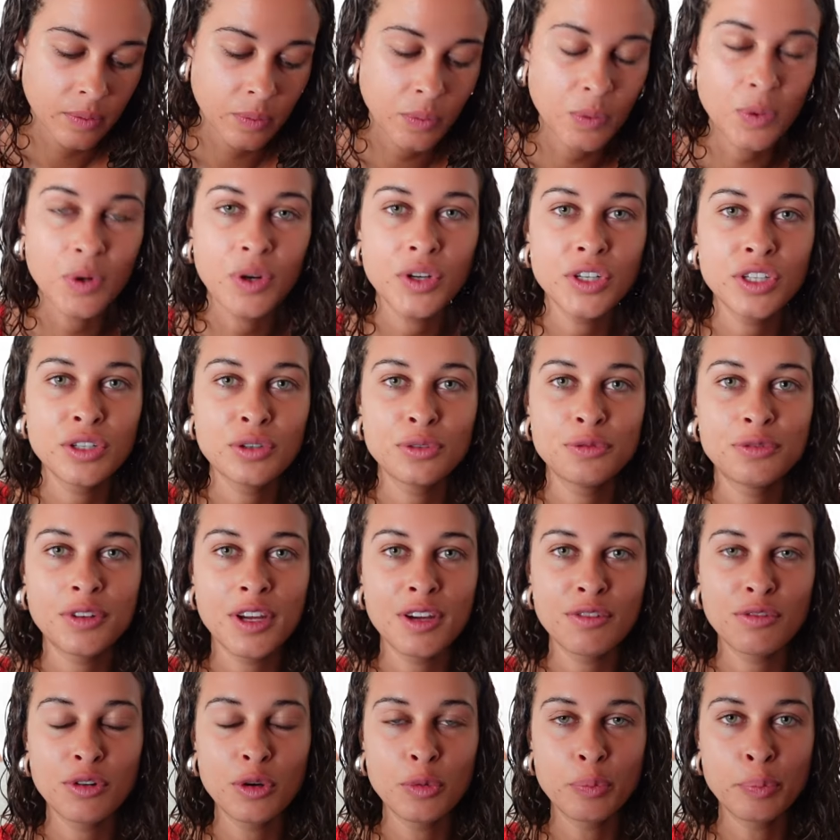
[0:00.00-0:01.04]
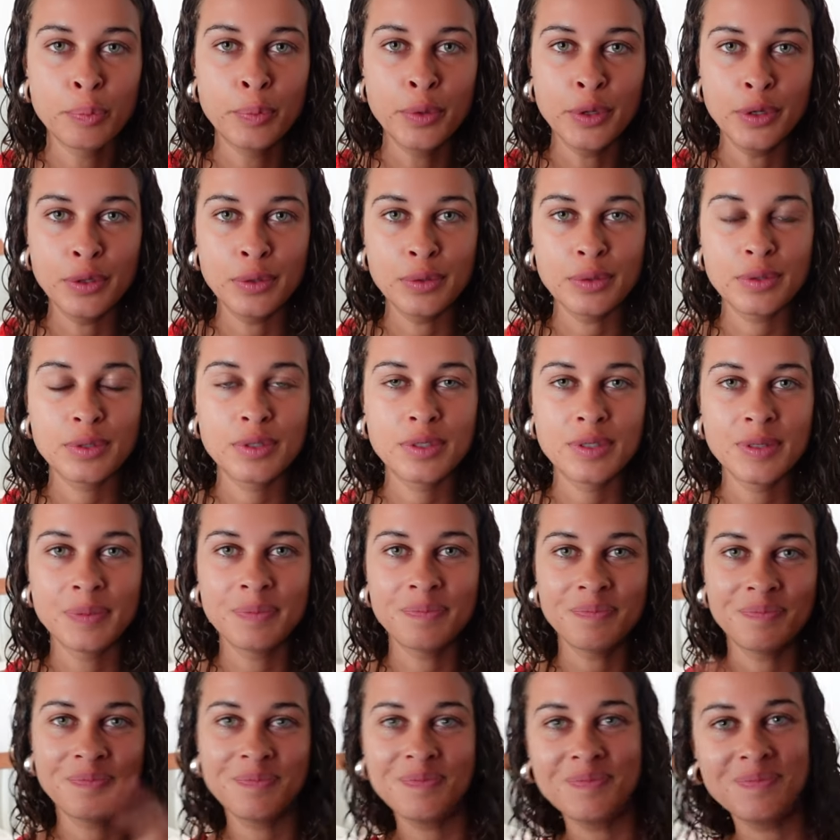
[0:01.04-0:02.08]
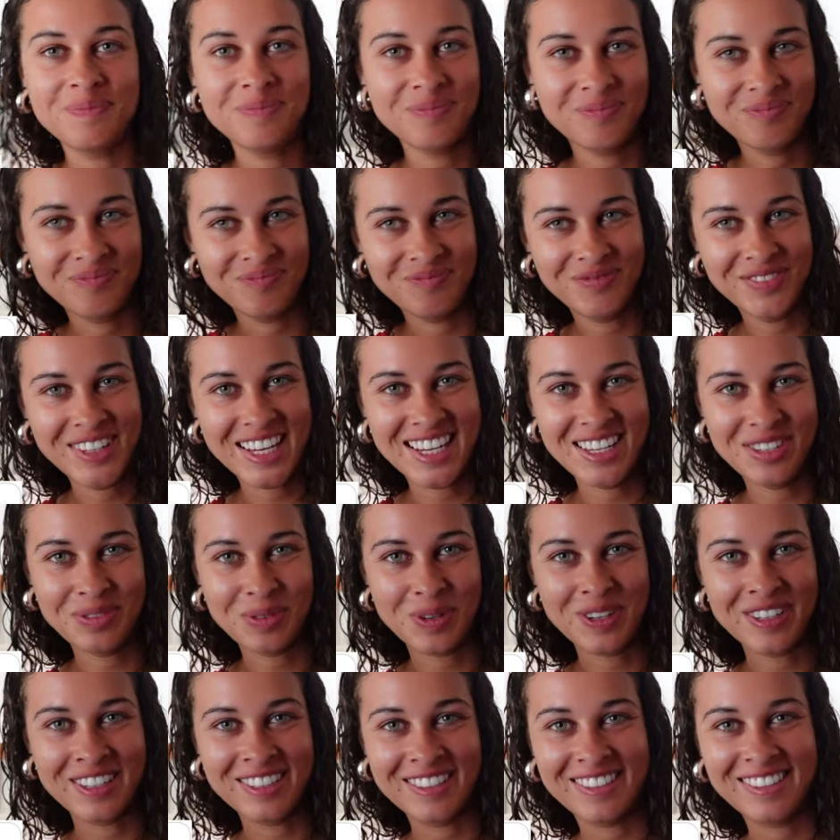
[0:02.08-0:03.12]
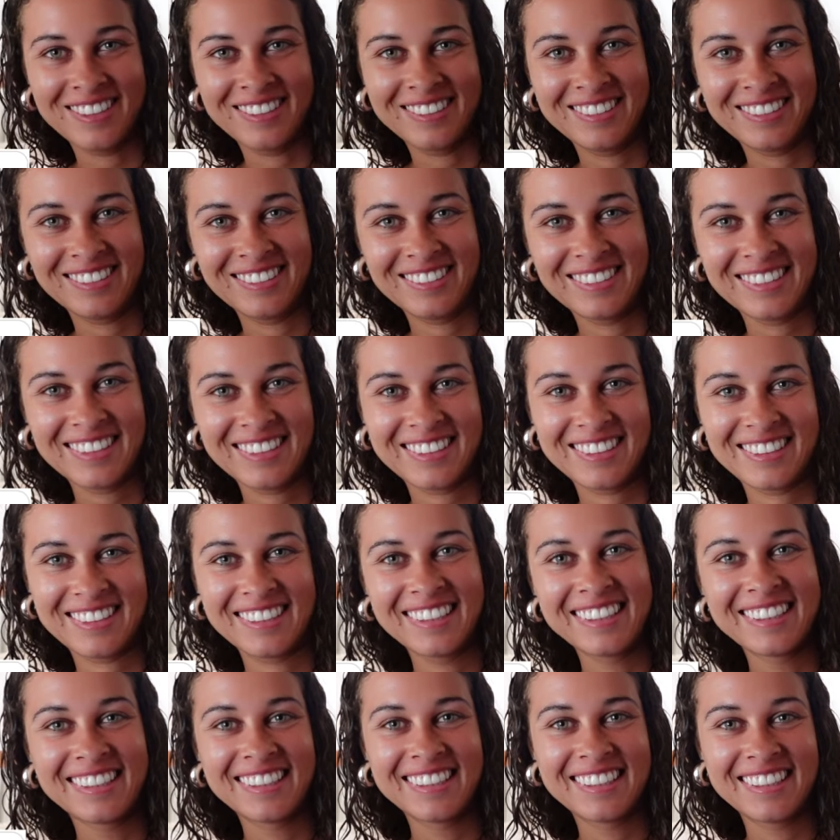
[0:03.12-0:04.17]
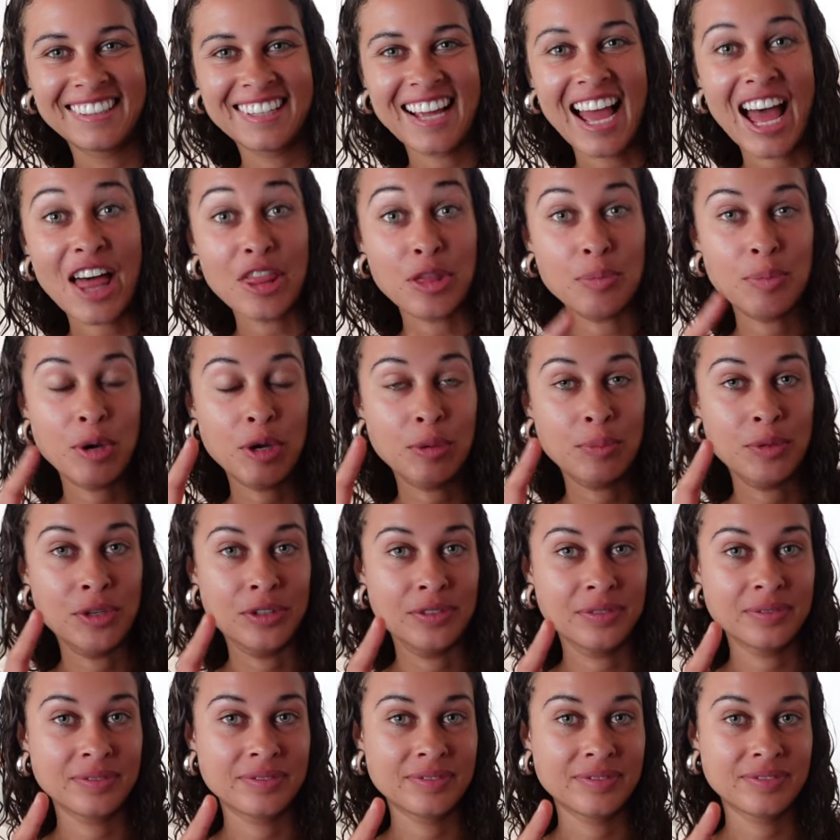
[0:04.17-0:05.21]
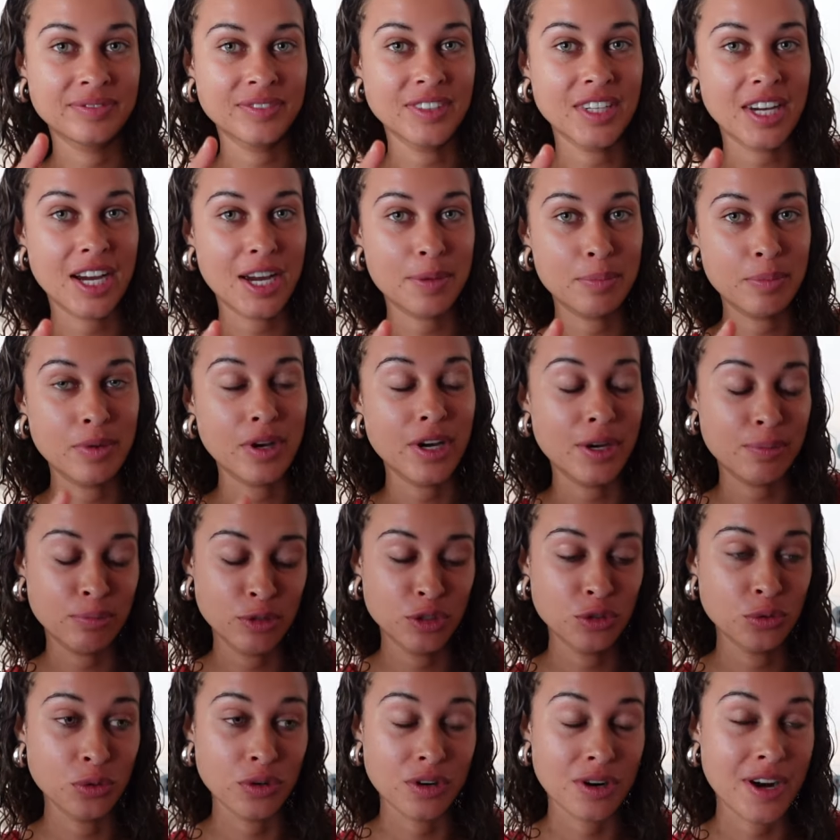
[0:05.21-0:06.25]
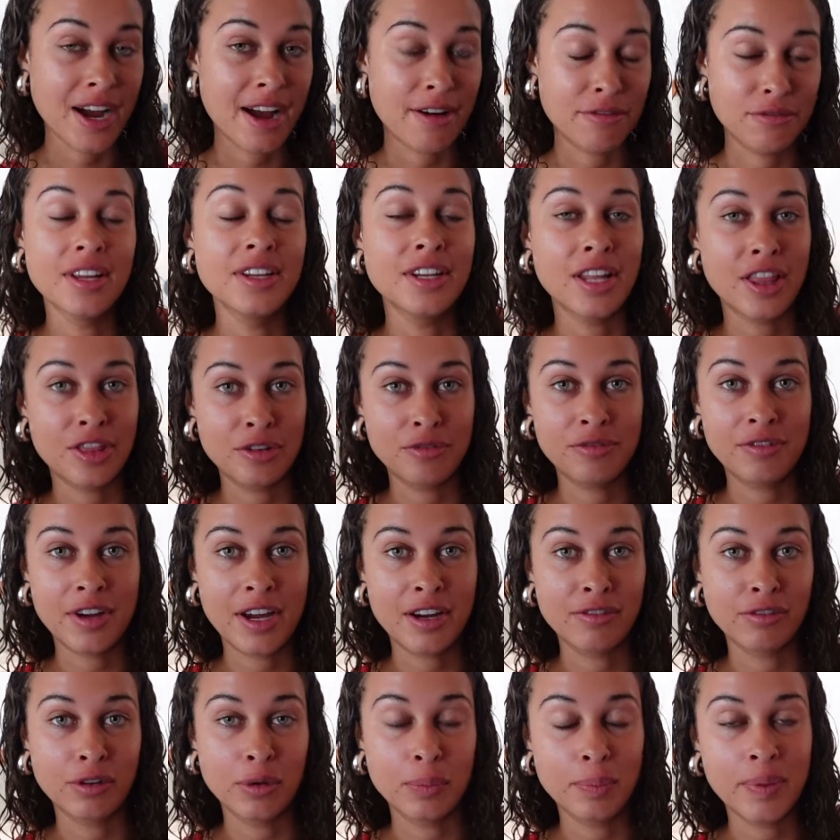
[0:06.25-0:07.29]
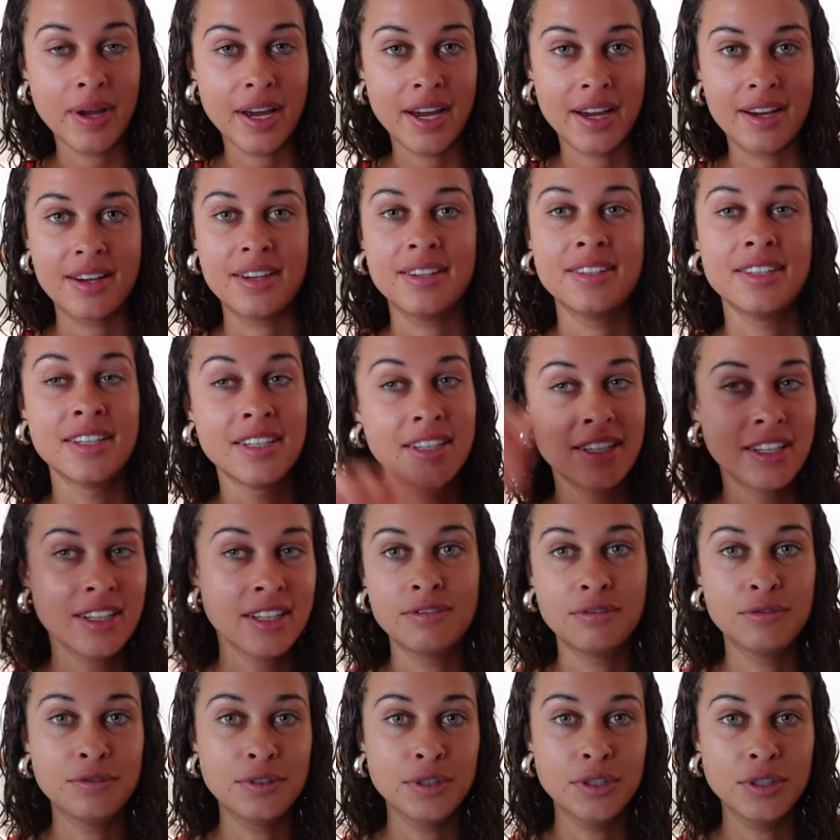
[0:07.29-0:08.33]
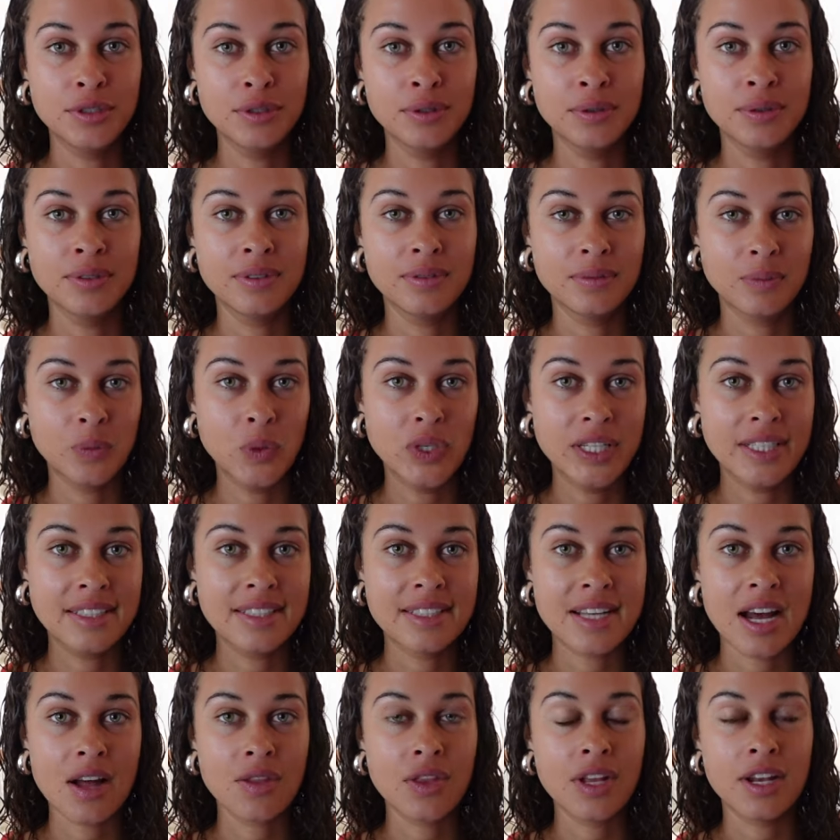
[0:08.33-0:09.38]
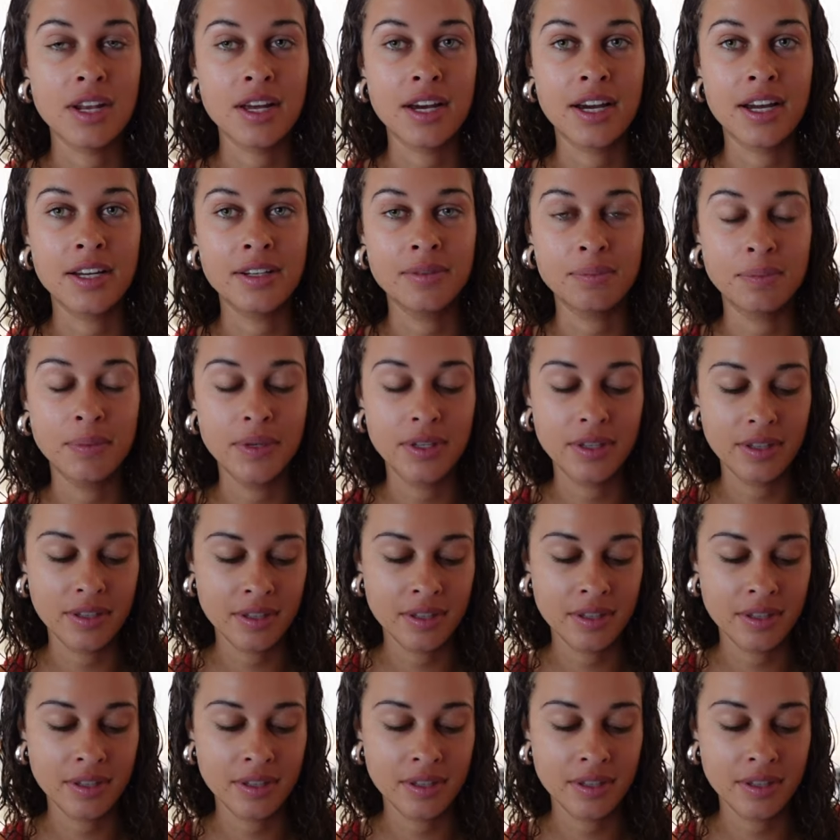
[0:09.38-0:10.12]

What are your favorite boots? These ones at the moment. I'm, I'm sure I'll have another favorite pair few weeks down the line, but